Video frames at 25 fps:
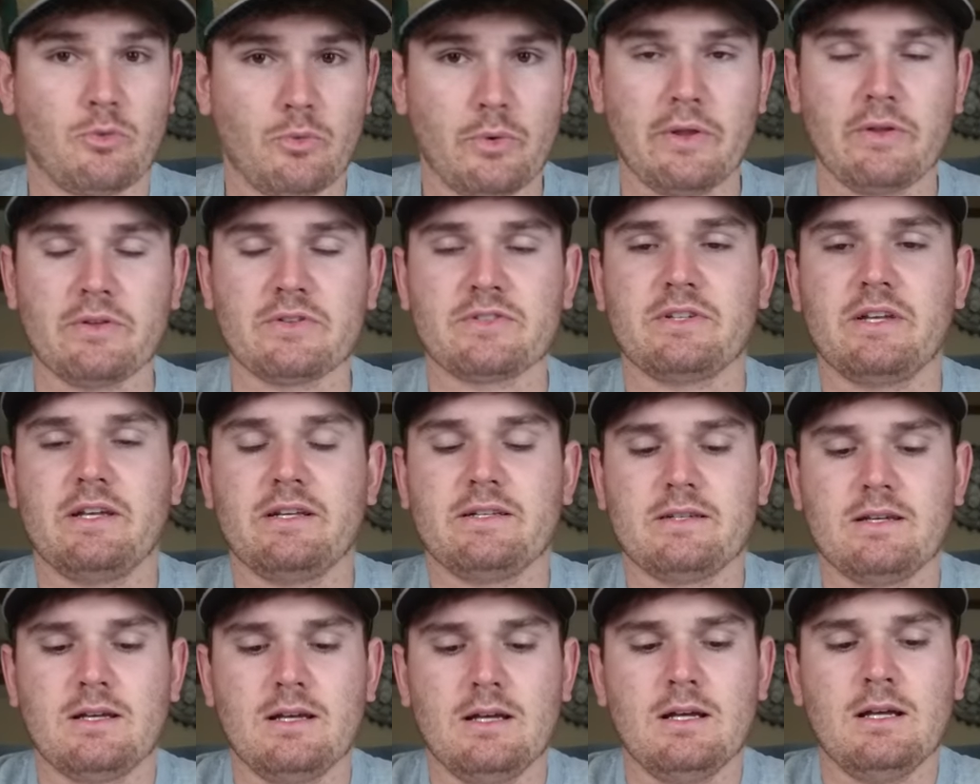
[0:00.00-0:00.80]
reel
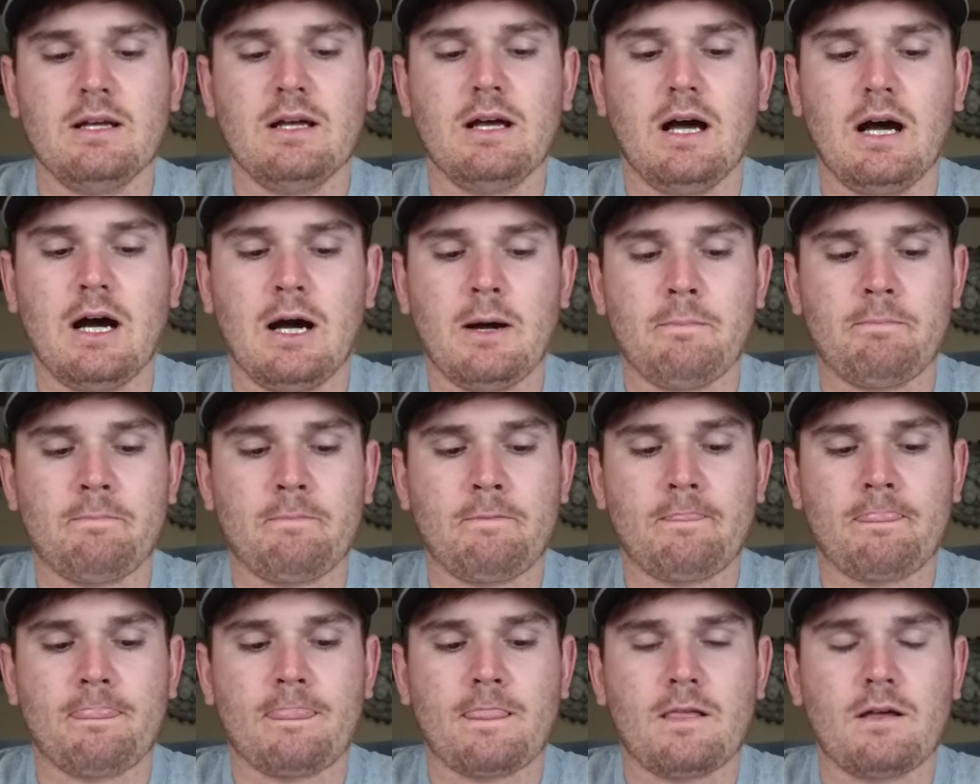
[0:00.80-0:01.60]
seat.
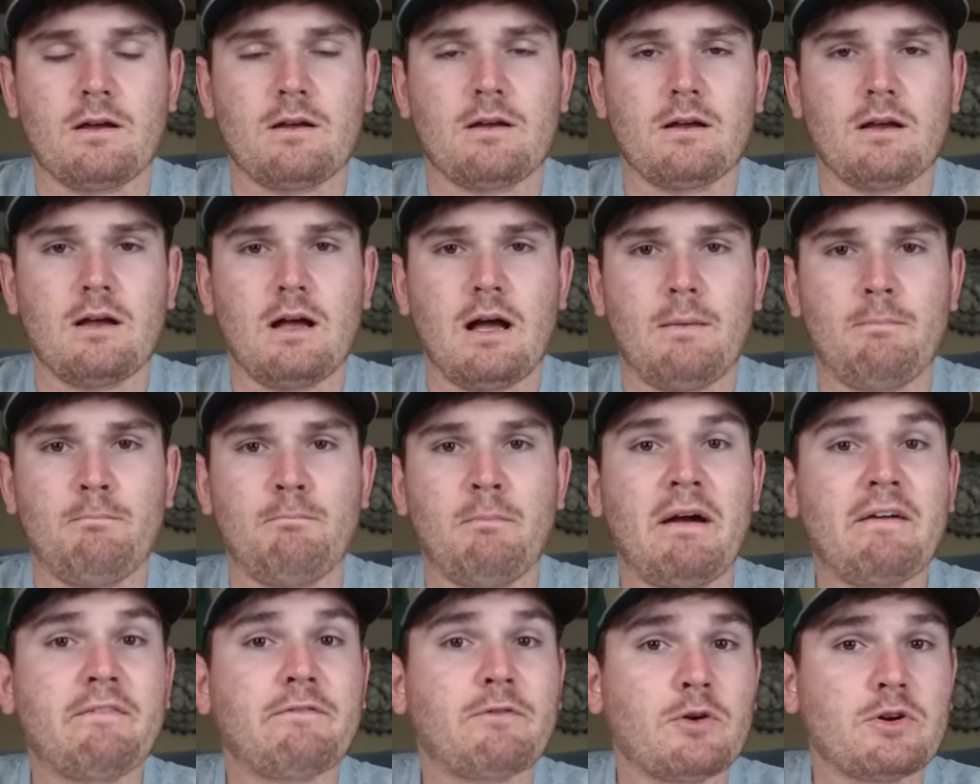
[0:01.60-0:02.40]

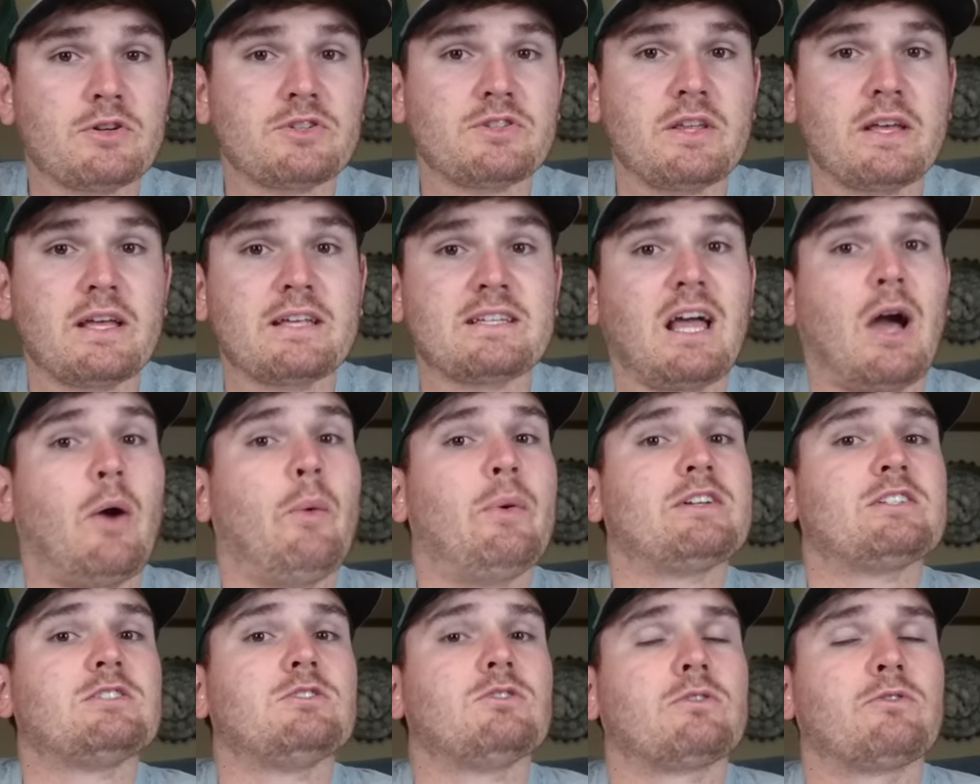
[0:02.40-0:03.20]
My first thing is I
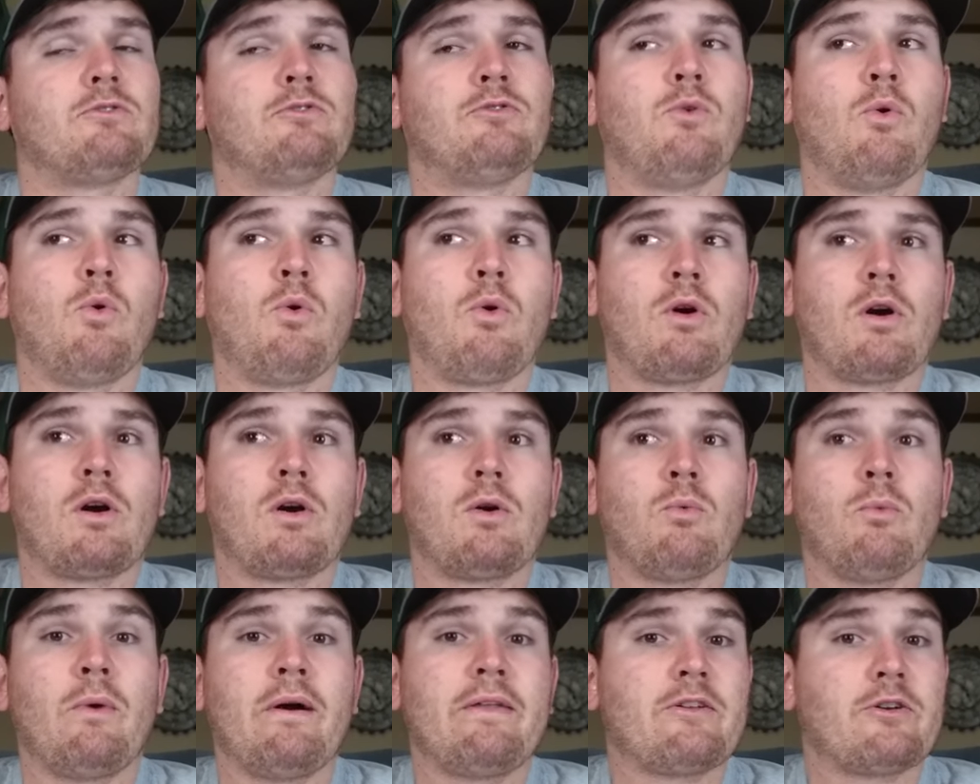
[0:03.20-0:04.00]
always look
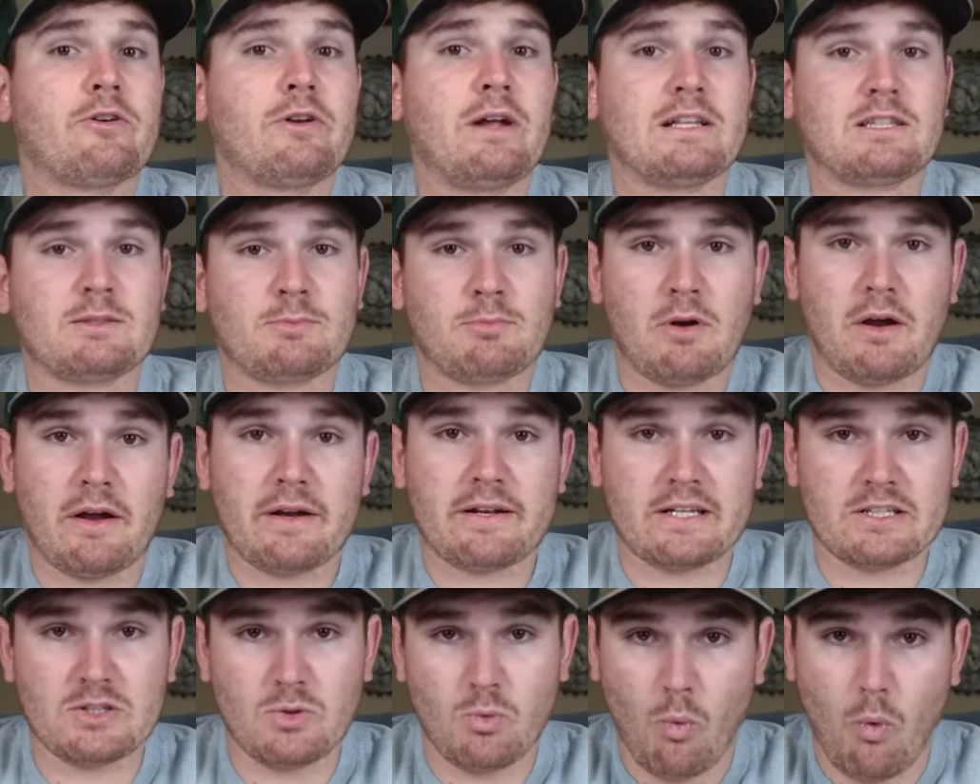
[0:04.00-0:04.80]
for whether or not the
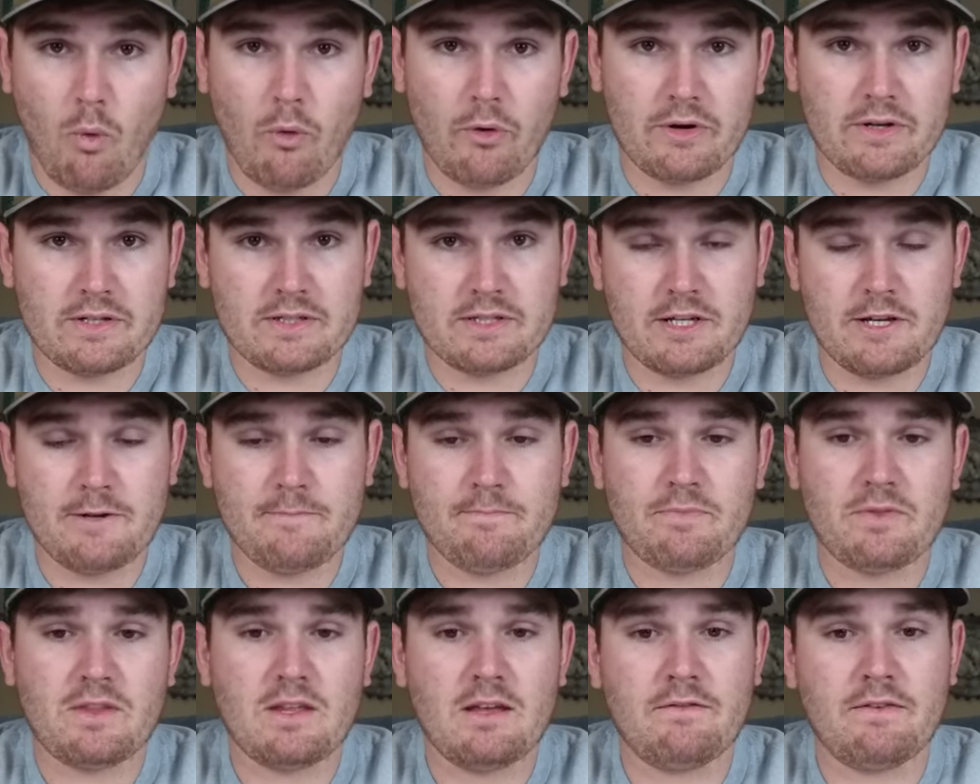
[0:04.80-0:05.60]
product has a warranty.
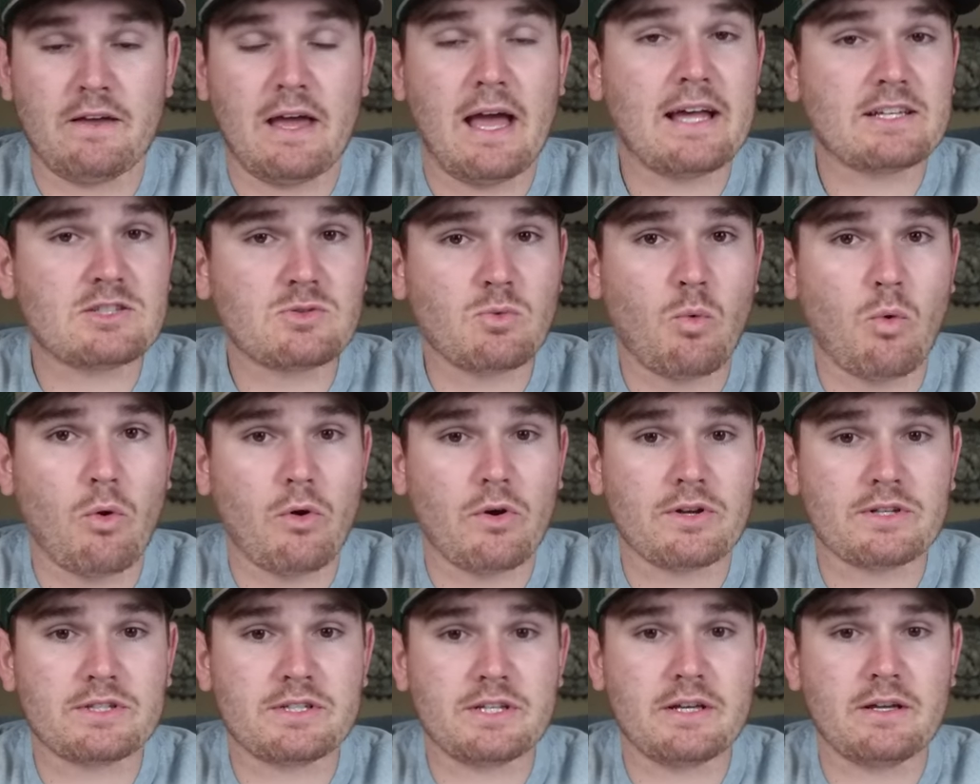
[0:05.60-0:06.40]
If it has a
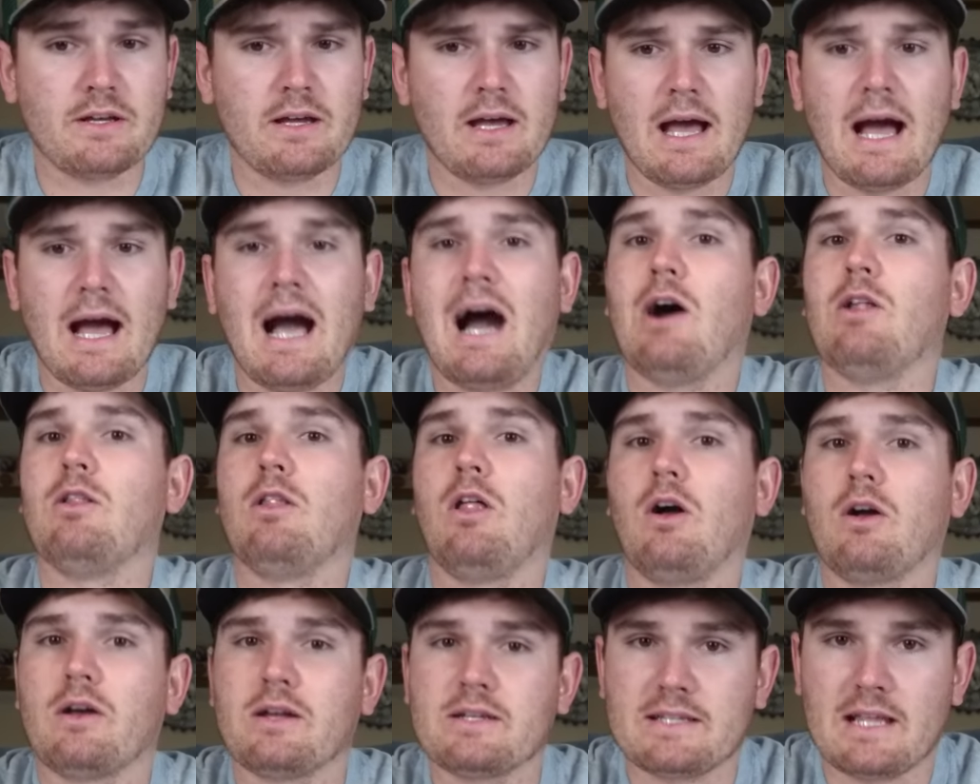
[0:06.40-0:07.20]
warranty, how
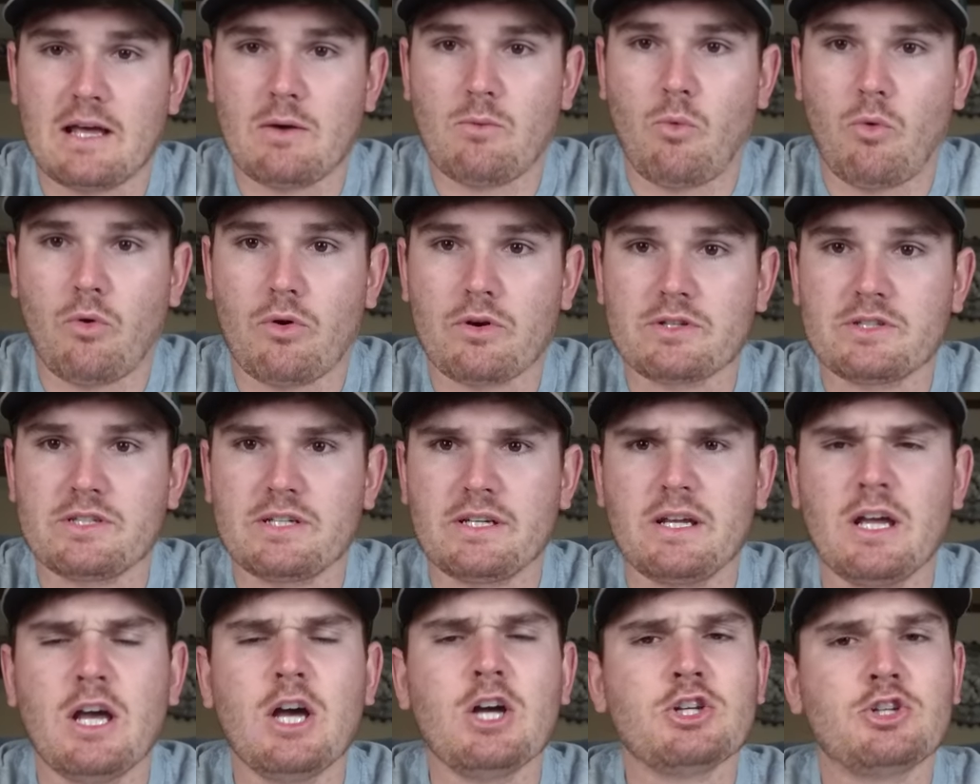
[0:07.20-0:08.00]
long is that
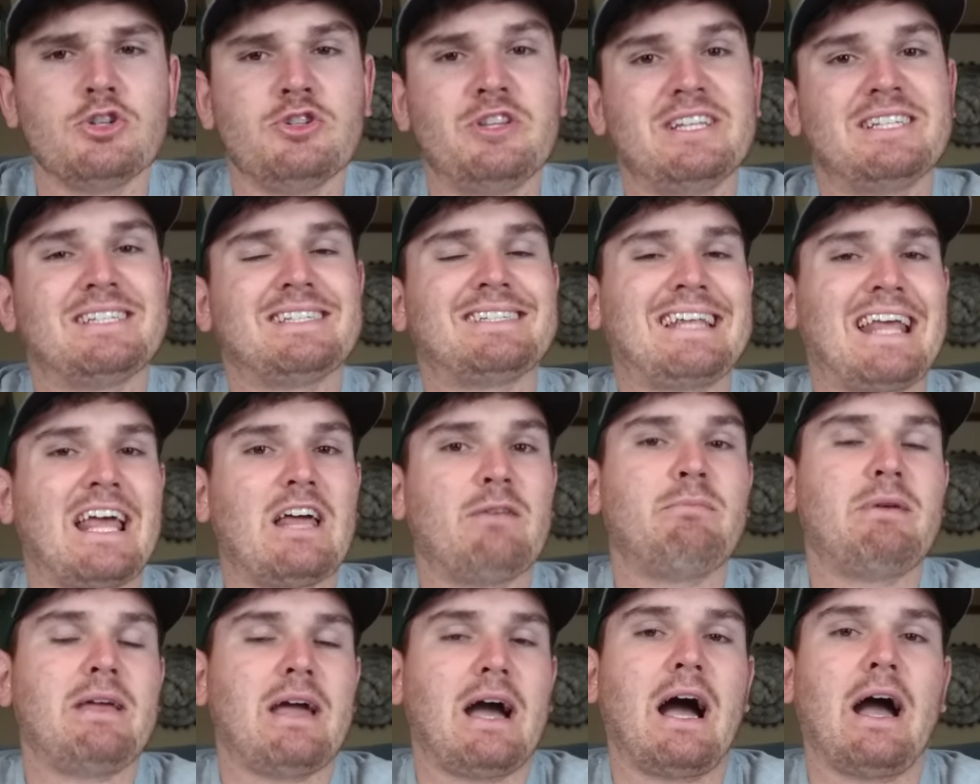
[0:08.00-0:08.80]
warranty? Do they
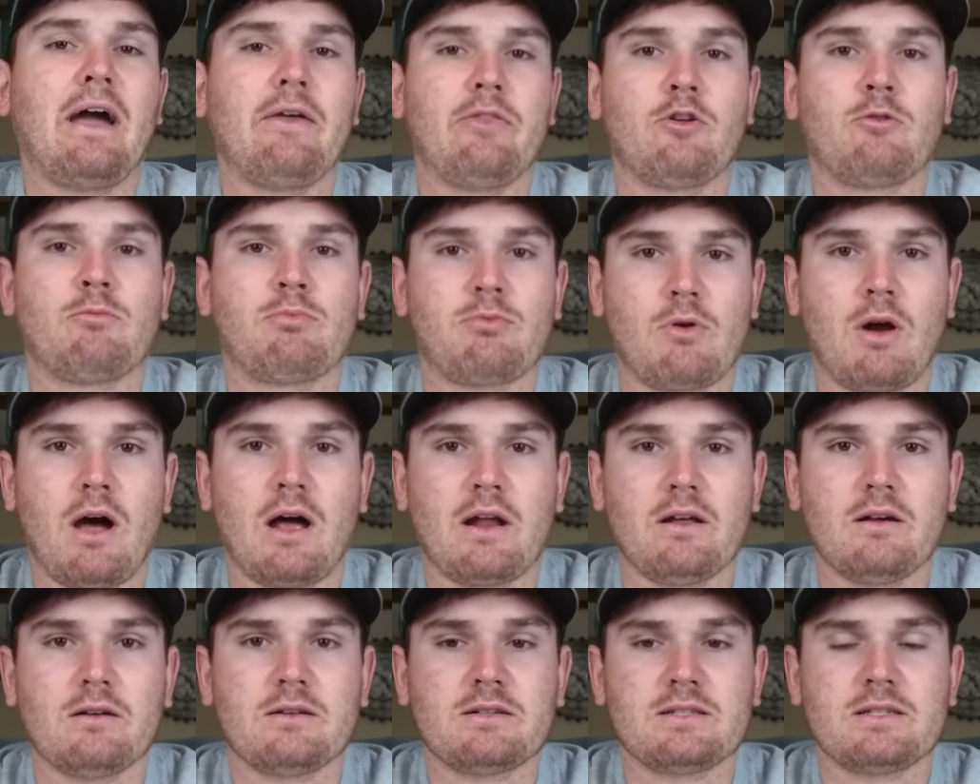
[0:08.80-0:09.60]
stand behind their
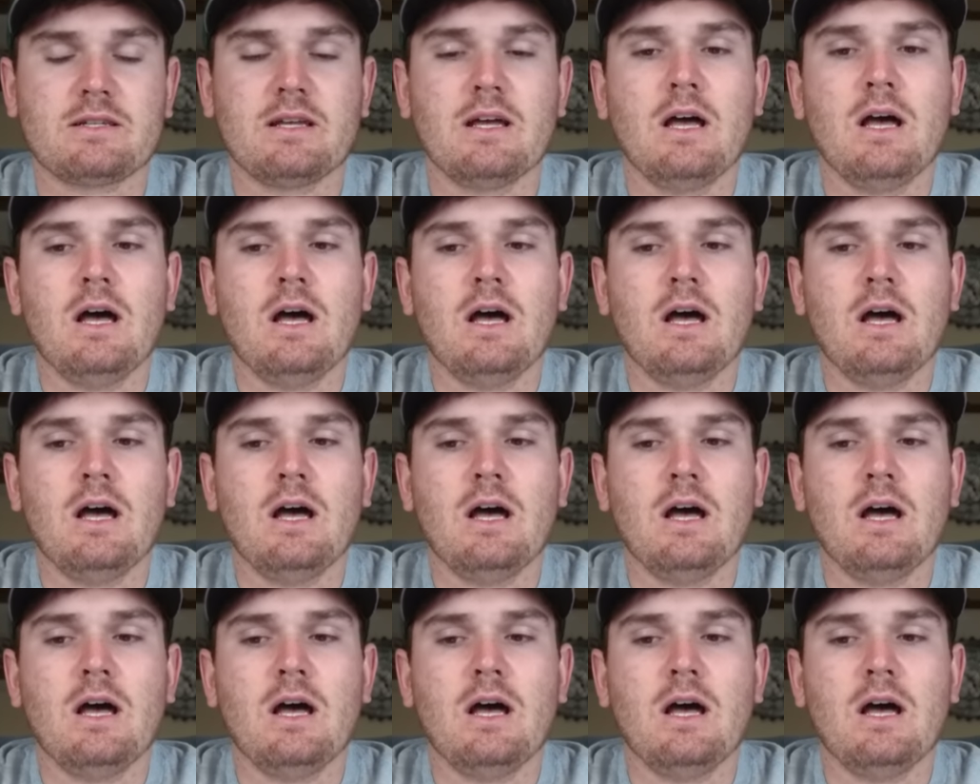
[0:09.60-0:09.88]
products?